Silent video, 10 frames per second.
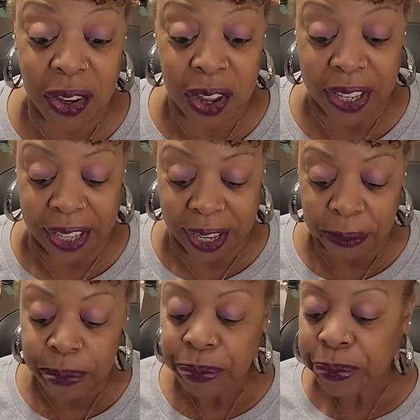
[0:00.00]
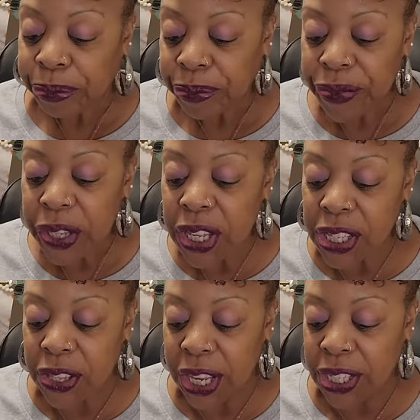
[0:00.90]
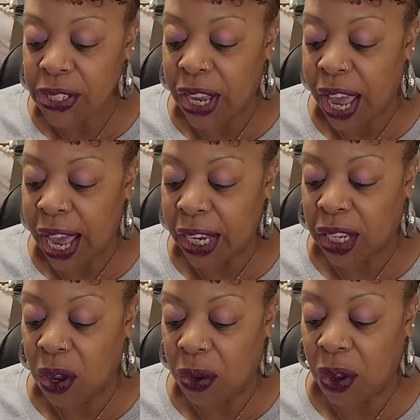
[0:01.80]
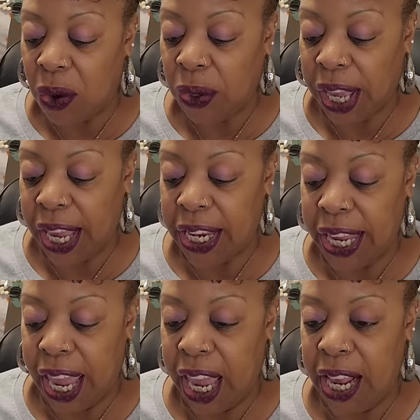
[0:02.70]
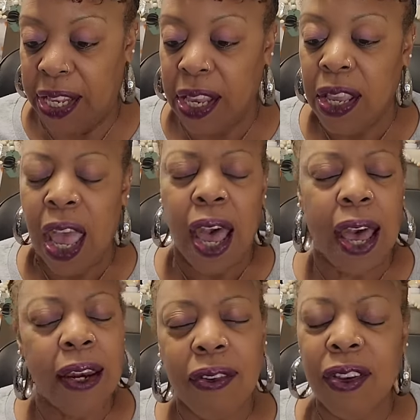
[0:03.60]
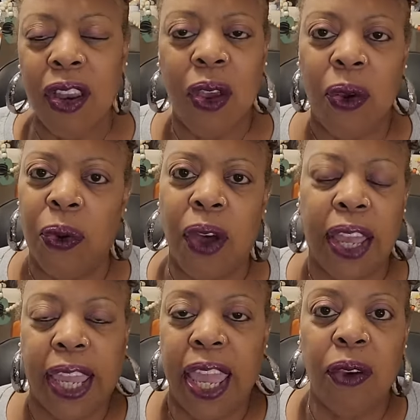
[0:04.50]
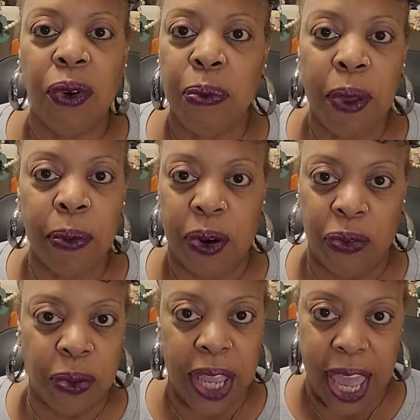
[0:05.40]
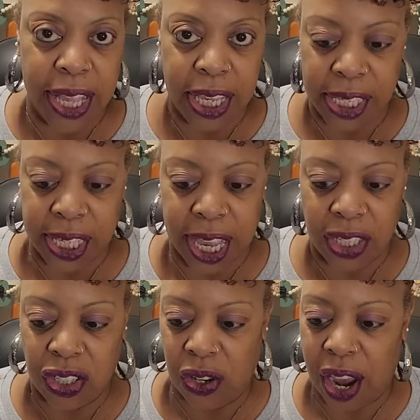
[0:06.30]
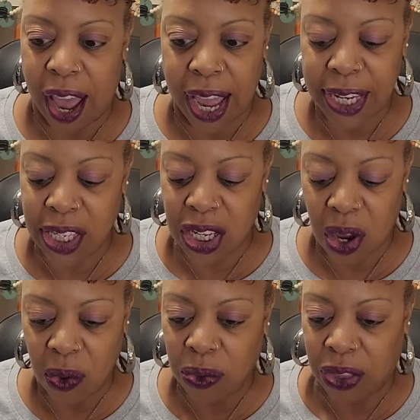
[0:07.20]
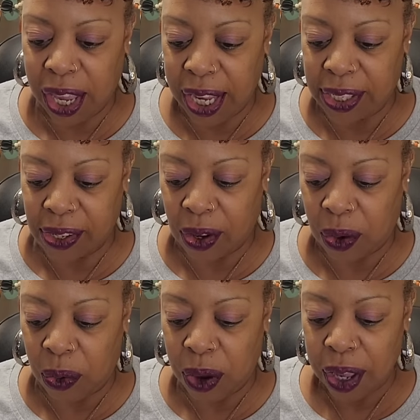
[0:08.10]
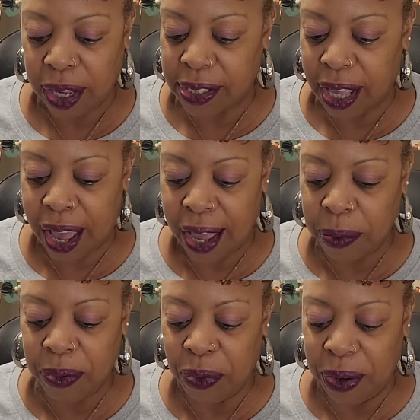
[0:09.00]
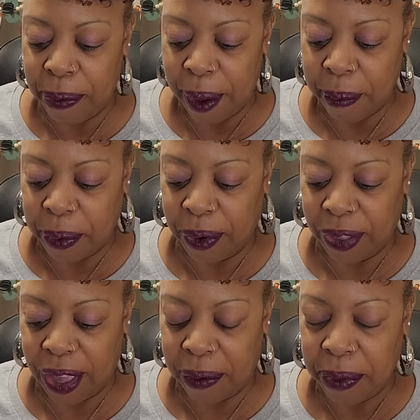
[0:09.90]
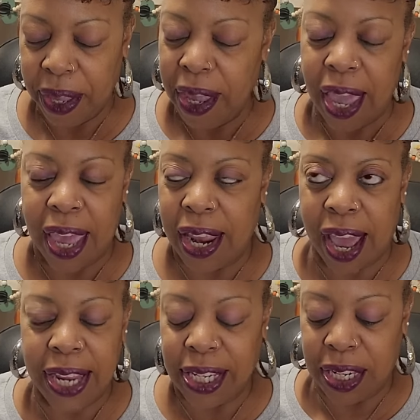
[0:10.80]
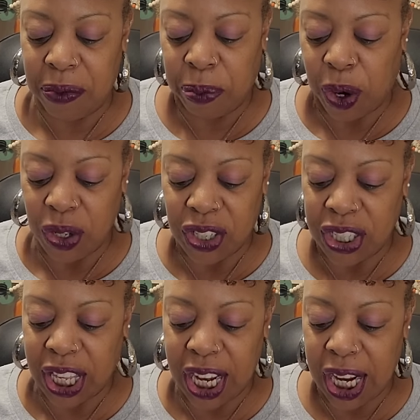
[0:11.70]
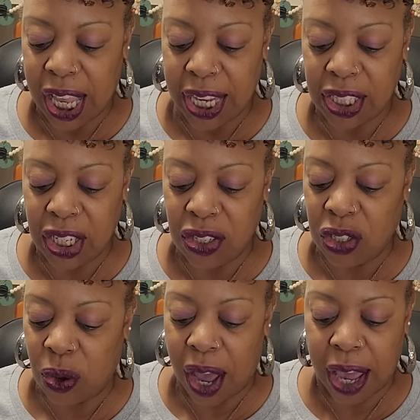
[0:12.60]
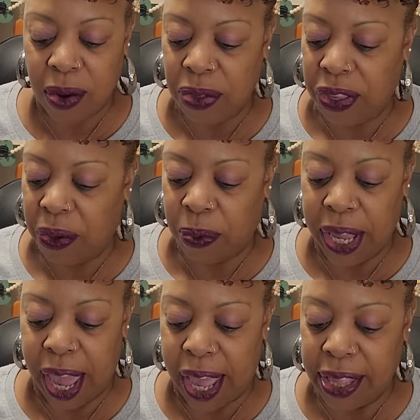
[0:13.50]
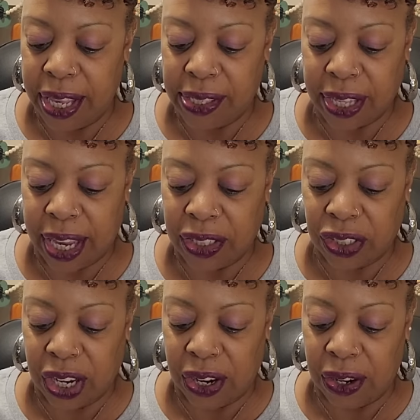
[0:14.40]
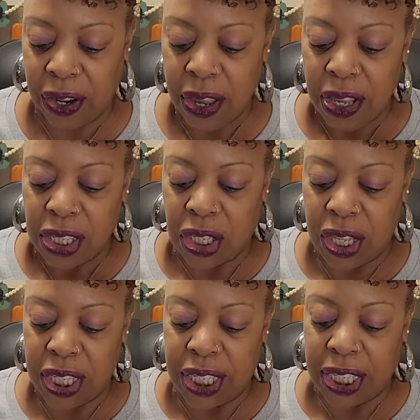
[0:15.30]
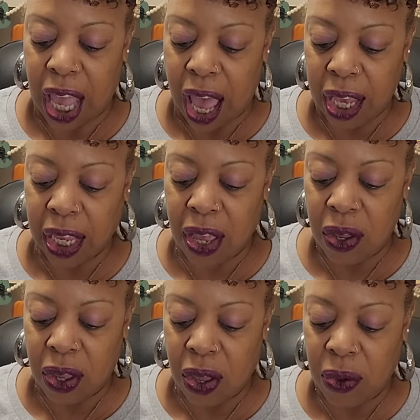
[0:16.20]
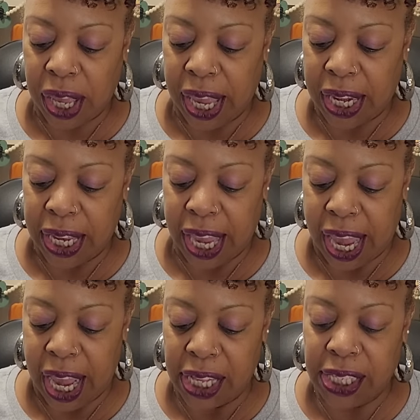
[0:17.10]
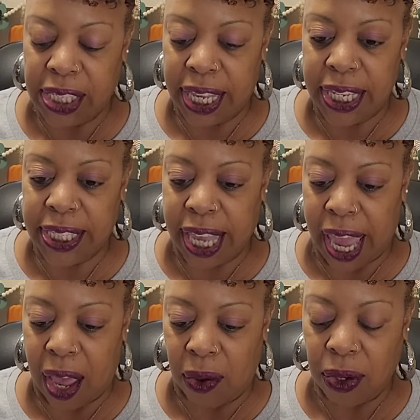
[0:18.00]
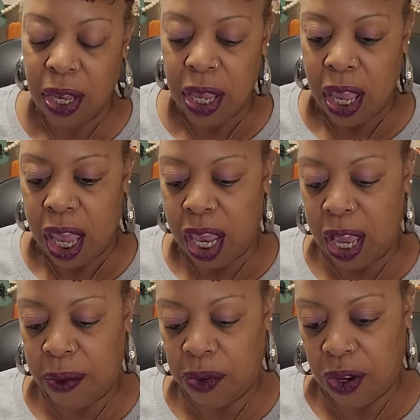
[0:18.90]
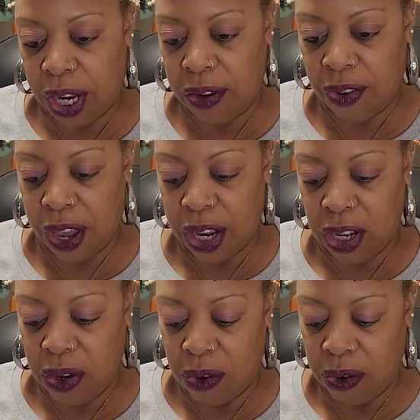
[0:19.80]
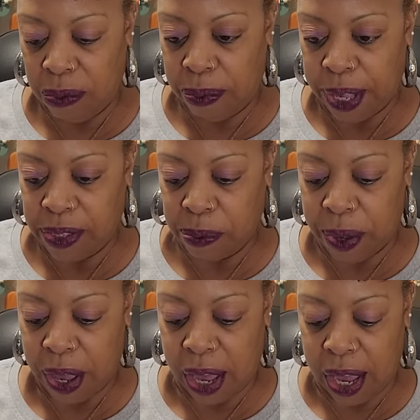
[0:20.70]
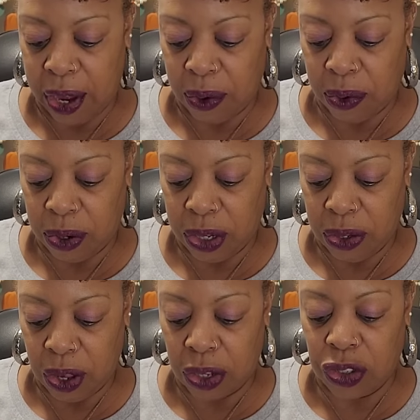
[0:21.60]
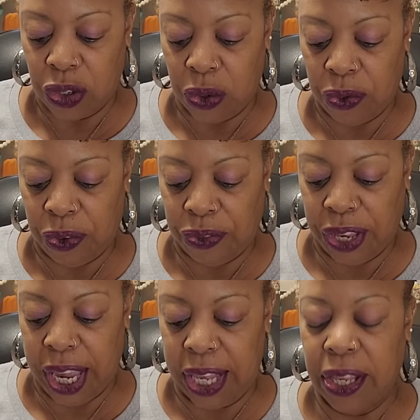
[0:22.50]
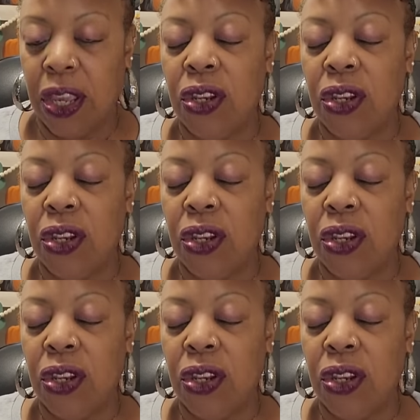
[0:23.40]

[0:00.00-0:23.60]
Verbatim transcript: chocolate. So these are the hot cocoa candy cane I don't know. I can't remember if we had these last year. I don't think so because I would remember them. And I didn't purchase any last year, so I don't think we had these last year. So this is hot cocoa candy canes, six count. And I'm trying to find your Best Buy or you, June 15th,